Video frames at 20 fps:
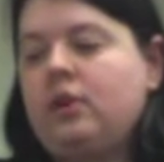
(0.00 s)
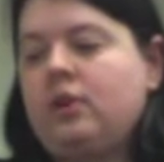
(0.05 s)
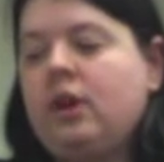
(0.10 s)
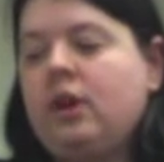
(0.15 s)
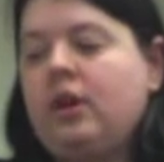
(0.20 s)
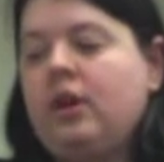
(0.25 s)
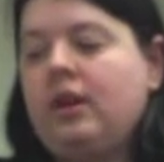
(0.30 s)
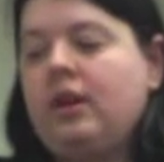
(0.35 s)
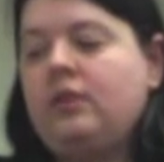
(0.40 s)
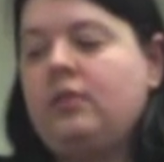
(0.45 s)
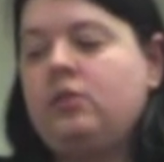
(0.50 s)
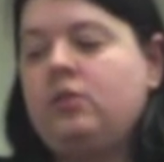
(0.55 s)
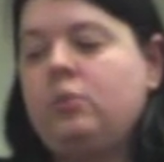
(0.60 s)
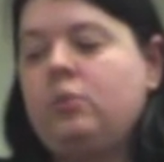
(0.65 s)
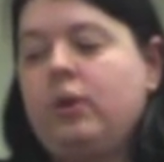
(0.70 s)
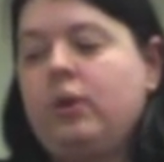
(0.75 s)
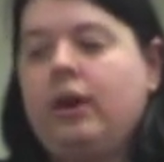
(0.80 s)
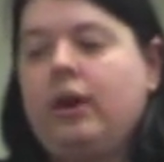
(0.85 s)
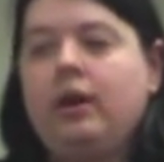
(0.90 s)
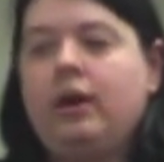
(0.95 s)
an easy
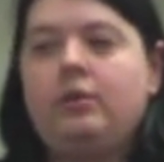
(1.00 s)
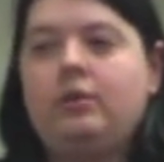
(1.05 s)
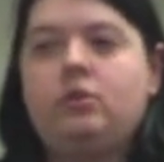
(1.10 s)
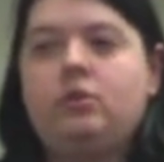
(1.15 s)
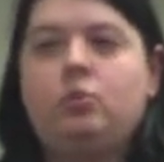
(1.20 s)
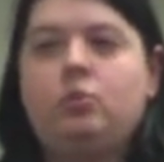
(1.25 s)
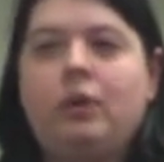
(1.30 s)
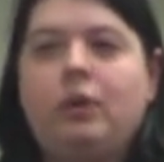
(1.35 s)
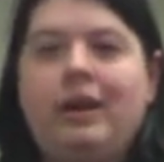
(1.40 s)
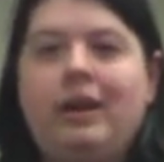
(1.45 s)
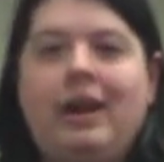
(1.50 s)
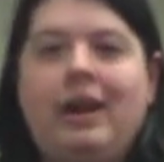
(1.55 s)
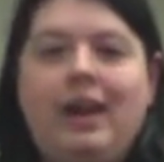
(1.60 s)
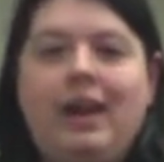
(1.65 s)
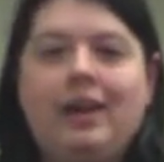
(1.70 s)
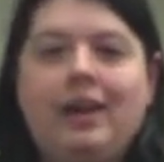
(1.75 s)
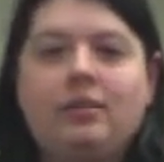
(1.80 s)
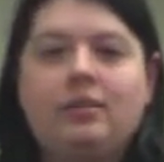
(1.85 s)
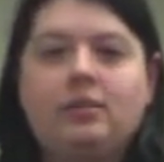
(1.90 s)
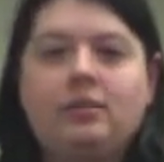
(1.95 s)
way to write
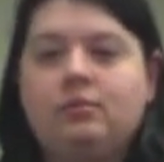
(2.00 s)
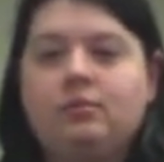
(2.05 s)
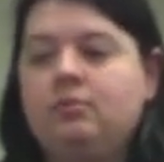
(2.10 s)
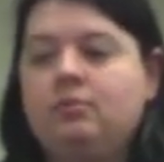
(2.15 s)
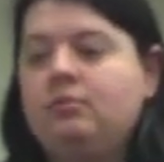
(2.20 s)
and.